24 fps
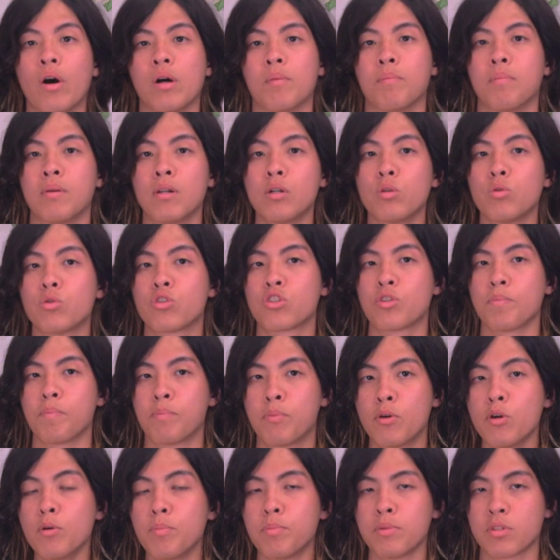while Blue's
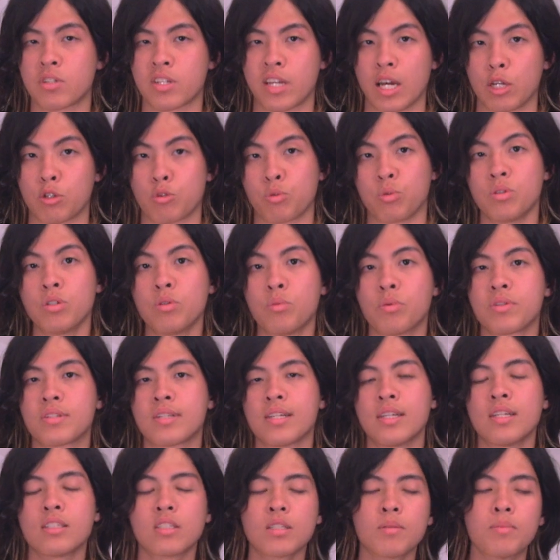poop schedule
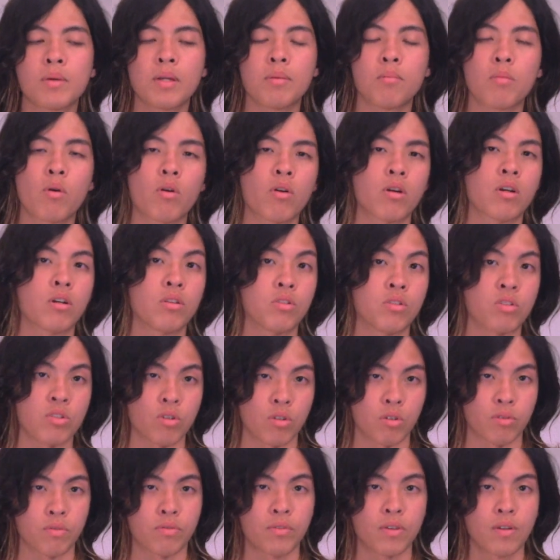was a little bit more
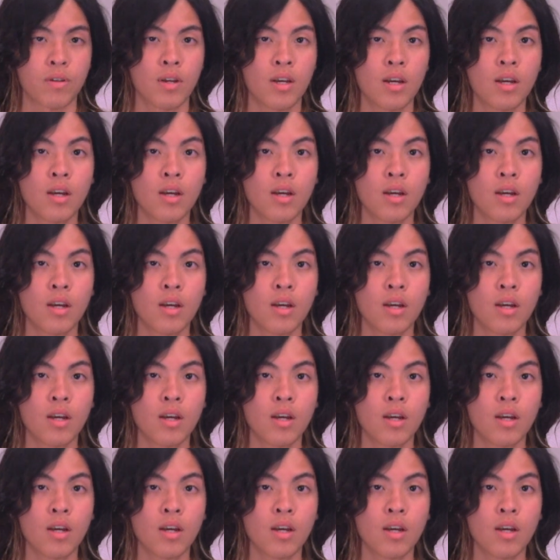conserved.